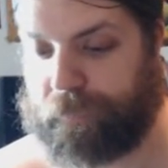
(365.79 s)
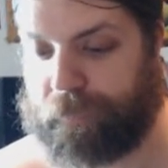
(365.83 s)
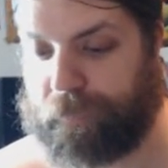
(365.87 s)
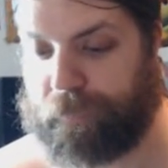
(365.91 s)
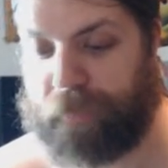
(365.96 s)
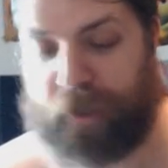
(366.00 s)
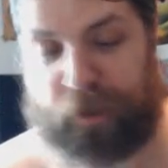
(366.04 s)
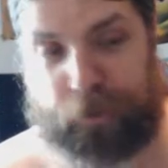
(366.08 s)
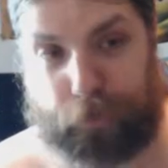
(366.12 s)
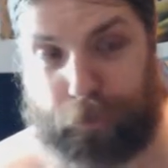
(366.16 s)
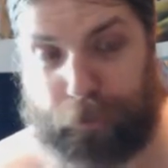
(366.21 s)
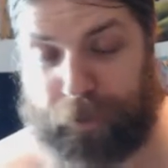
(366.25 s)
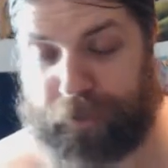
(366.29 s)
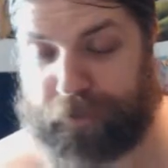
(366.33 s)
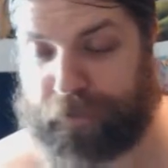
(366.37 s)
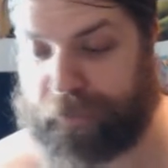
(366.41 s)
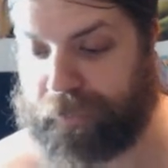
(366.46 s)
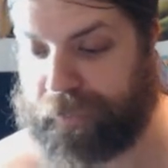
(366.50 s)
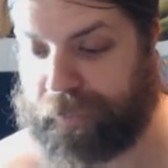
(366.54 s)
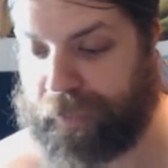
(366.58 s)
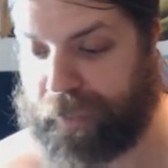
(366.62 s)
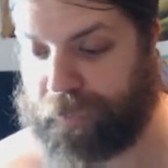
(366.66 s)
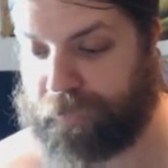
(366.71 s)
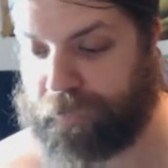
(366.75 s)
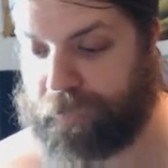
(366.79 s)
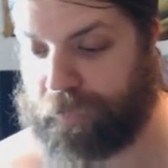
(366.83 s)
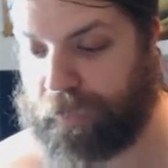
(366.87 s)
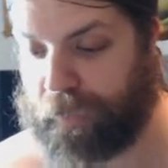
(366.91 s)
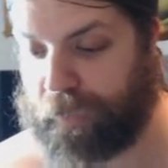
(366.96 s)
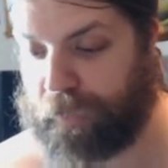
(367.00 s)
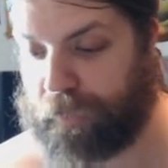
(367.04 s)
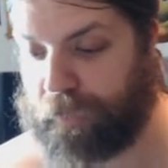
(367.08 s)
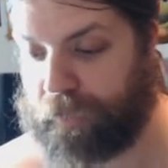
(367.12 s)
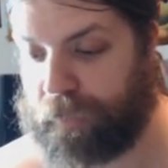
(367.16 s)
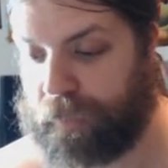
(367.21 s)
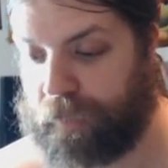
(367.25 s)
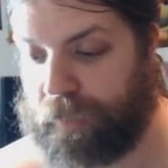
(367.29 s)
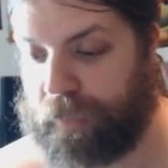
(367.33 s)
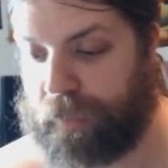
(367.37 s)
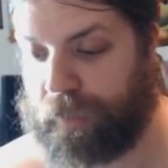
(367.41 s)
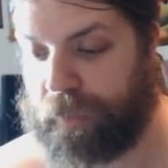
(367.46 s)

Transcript: much worse in that regard.